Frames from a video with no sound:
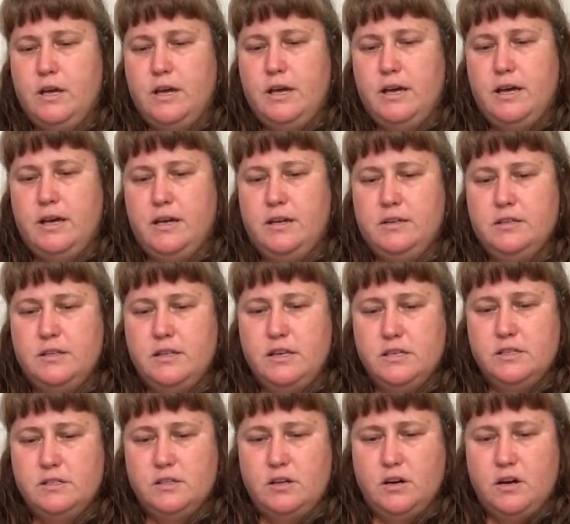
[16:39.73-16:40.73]
And
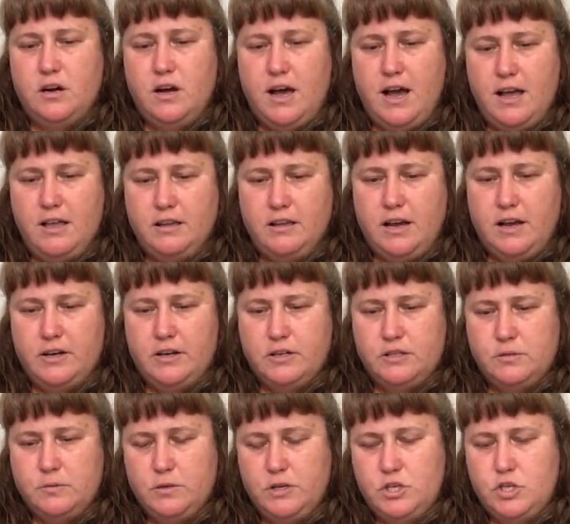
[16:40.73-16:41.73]
these are
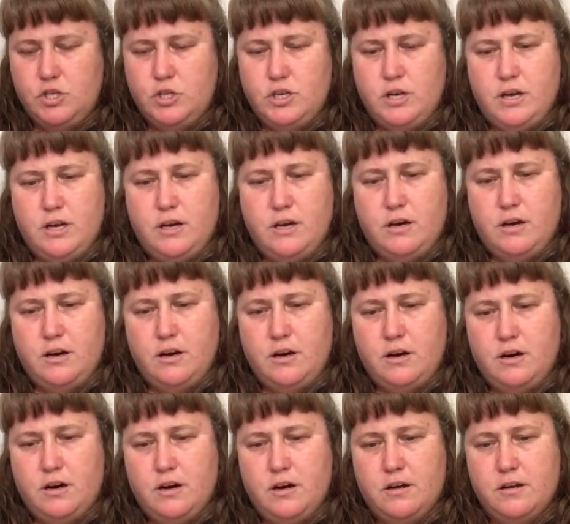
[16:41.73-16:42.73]
highlighters, which
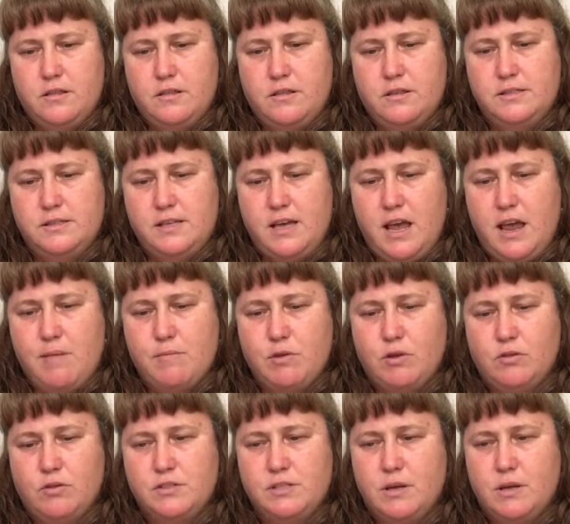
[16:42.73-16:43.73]
are the same.
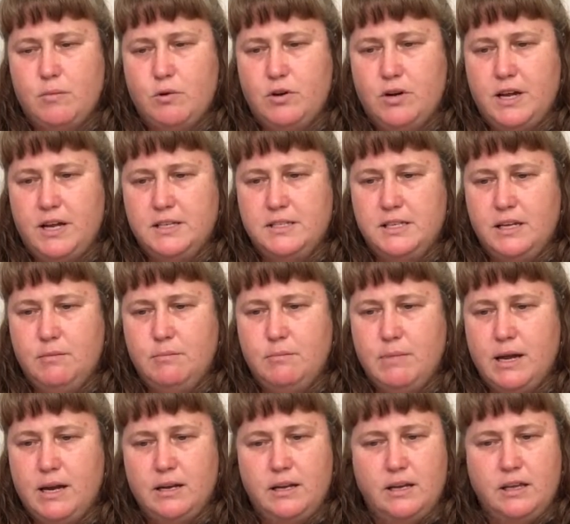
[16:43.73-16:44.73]
They're the Summer 19
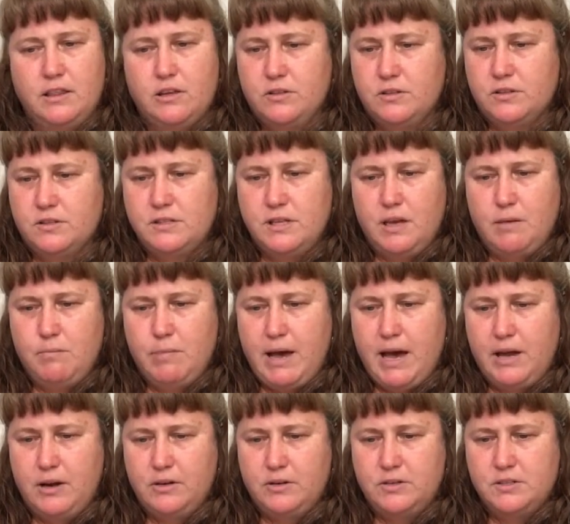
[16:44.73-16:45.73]
Medley. They're the same
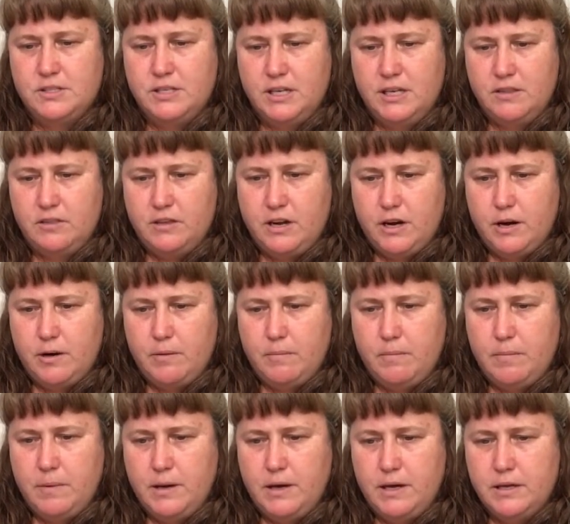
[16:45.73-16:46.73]
patterns in there,
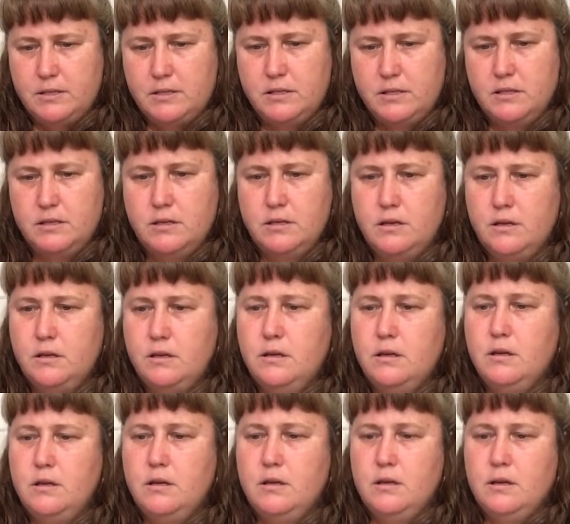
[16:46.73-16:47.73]
but
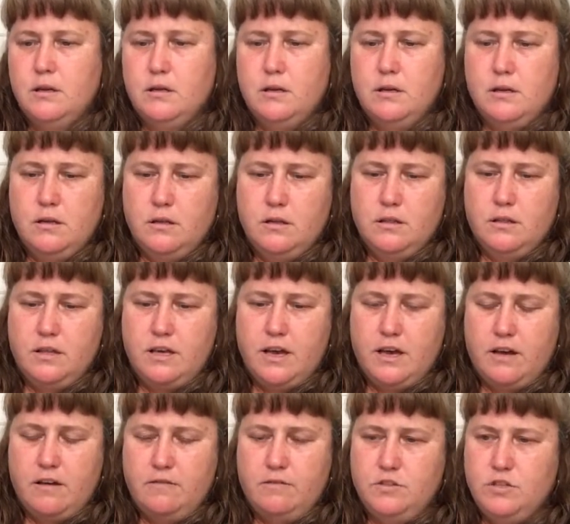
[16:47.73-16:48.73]
they
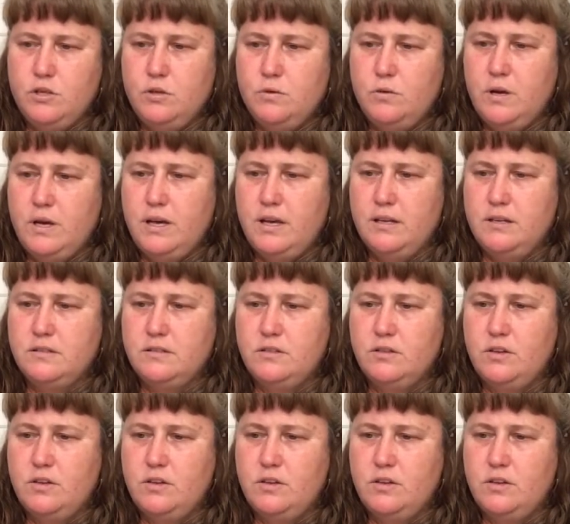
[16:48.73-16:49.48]
have two ends.